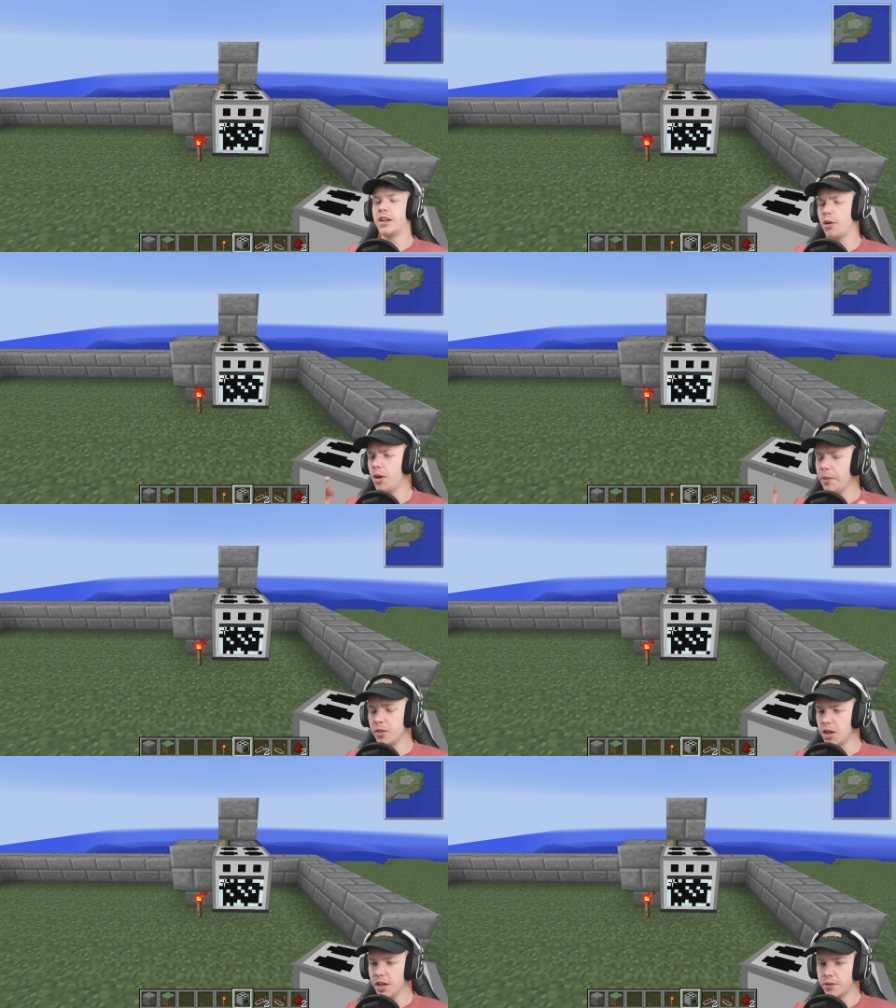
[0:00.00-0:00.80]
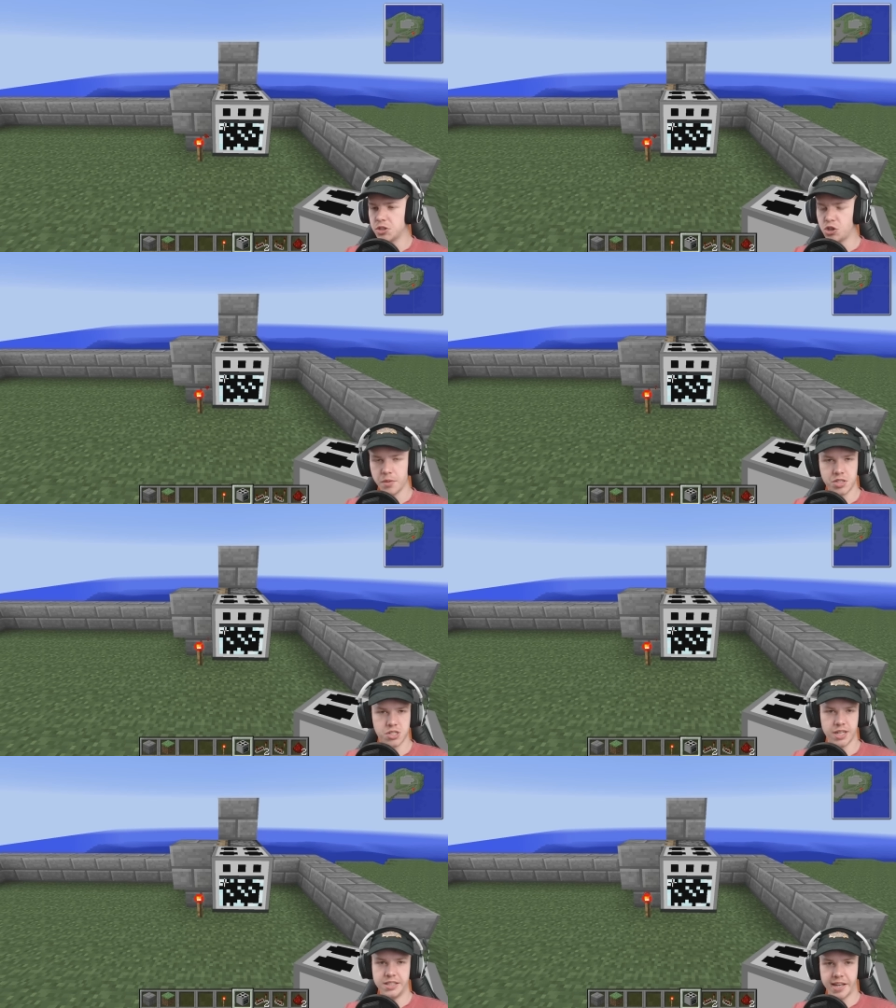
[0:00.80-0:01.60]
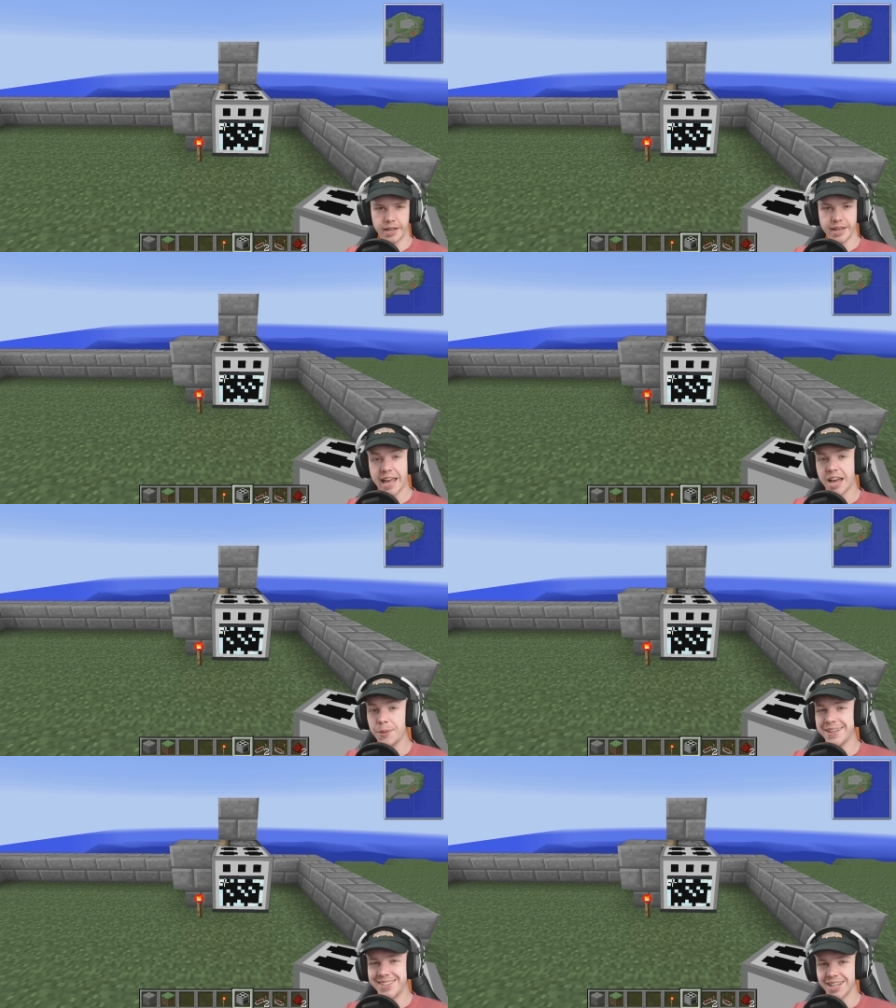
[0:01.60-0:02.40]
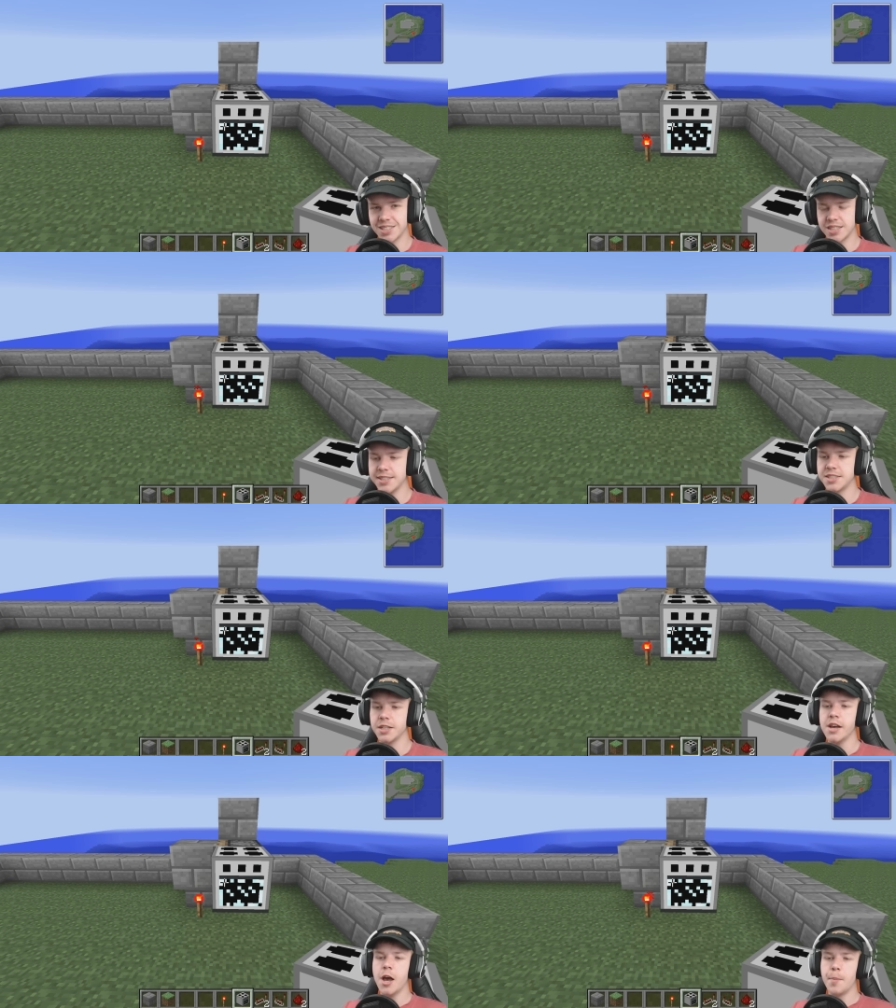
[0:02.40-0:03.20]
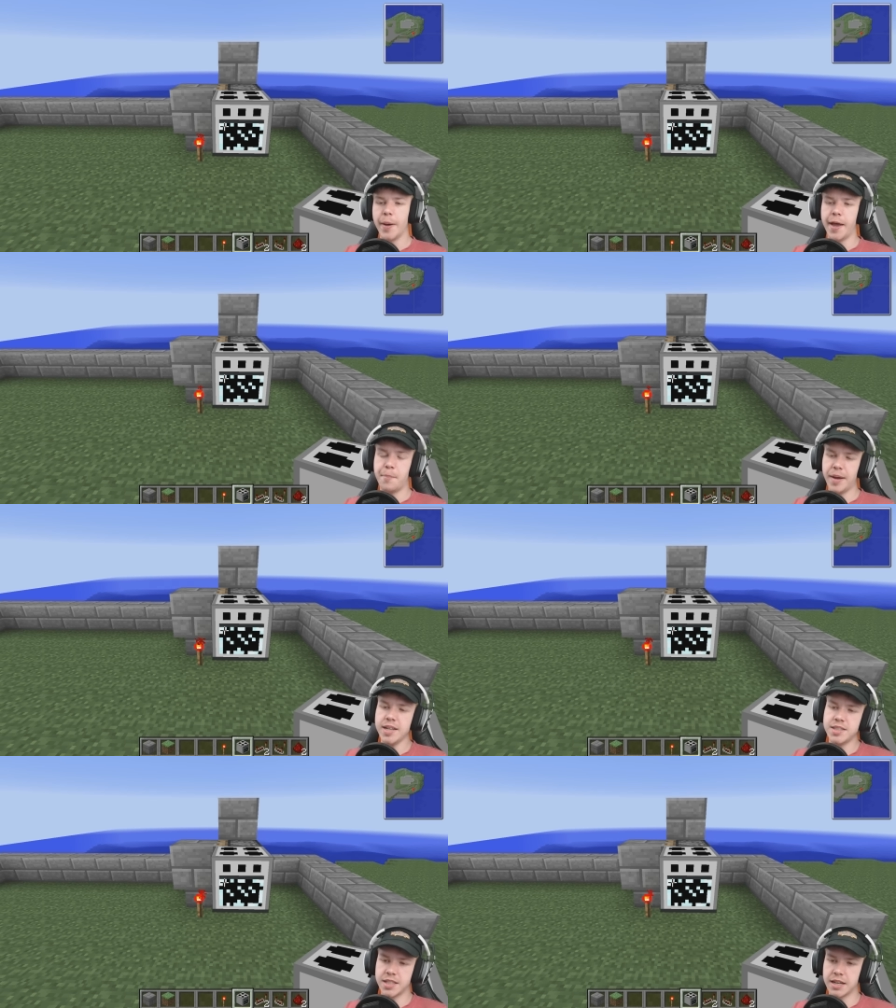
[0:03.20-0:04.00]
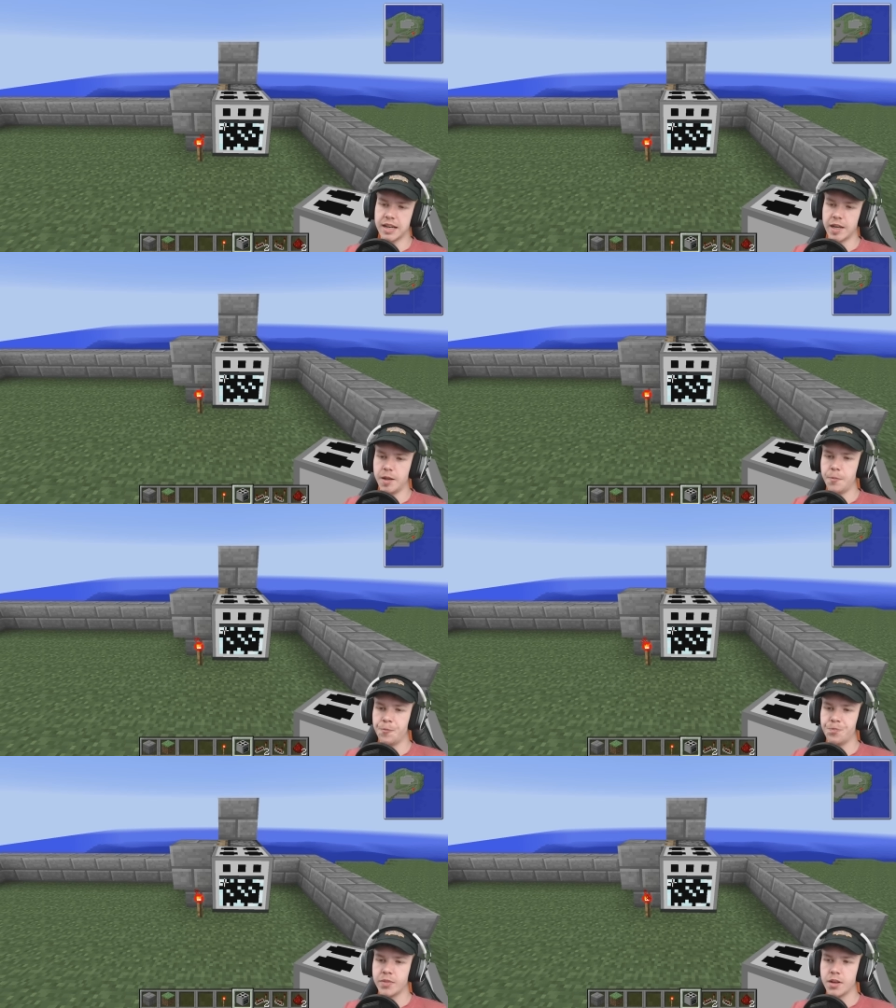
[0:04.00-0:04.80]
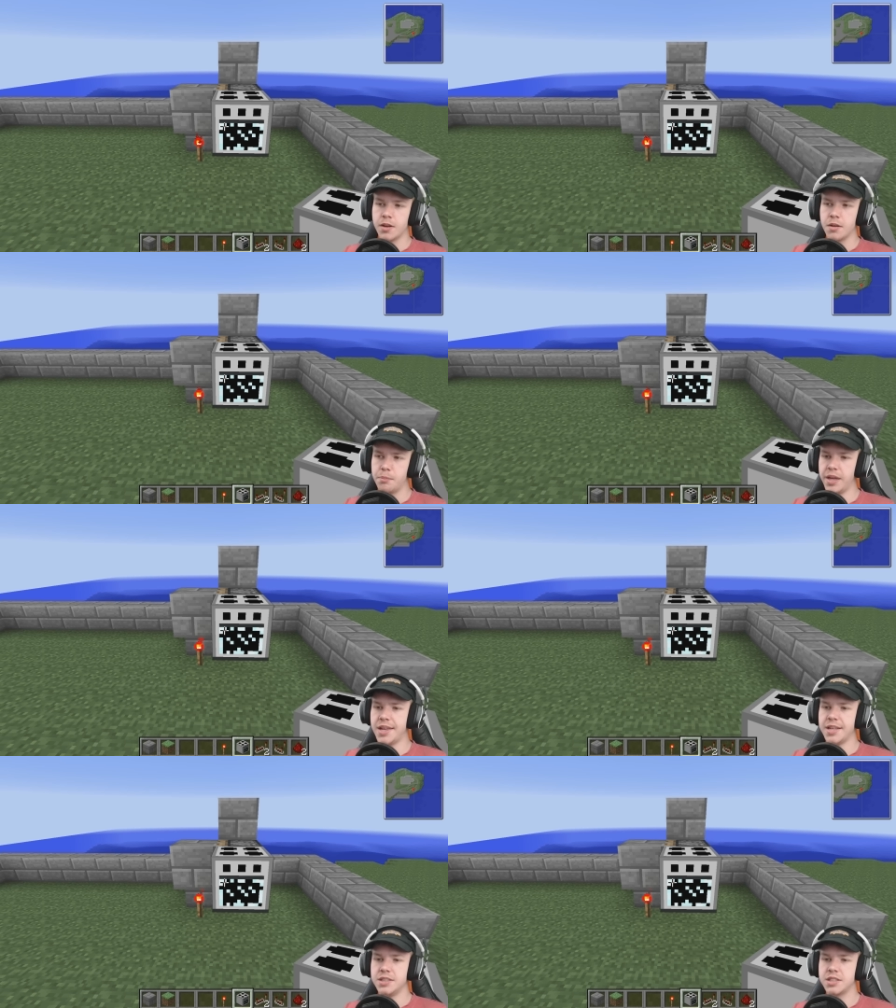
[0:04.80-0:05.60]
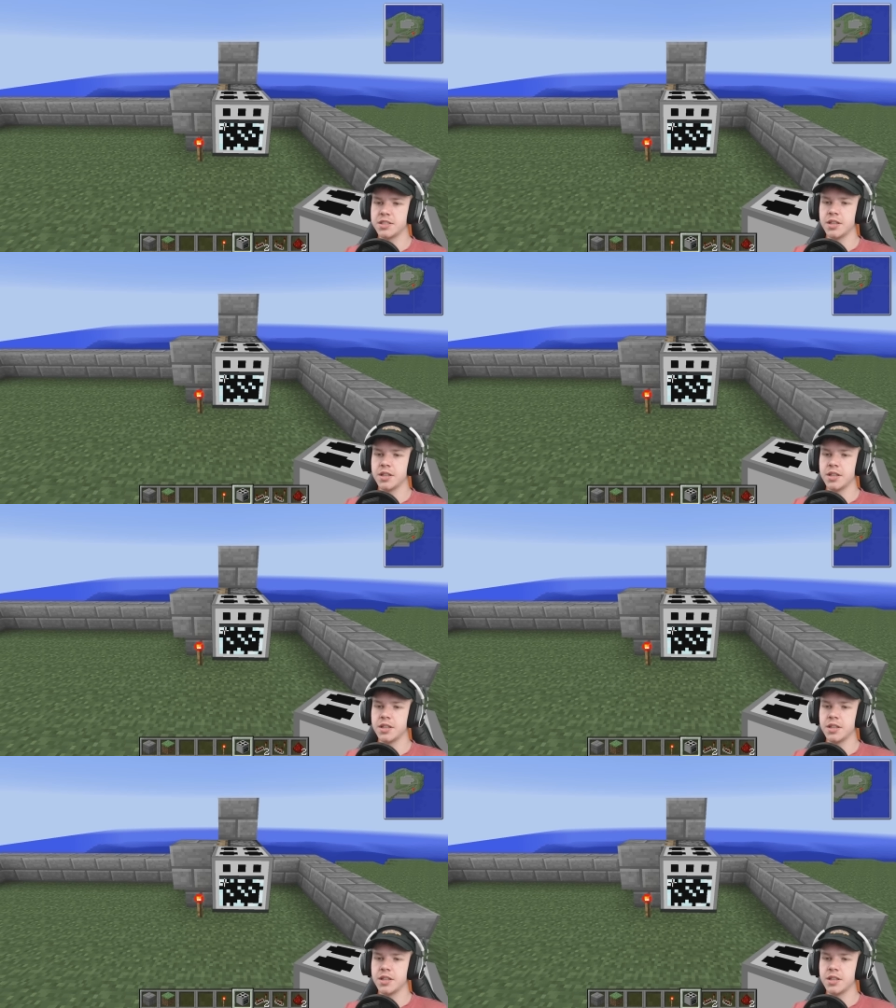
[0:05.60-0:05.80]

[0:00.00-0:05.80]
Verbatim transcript: Now I'm not, I'm not gonna go into too much detail in how it does this, but it basically means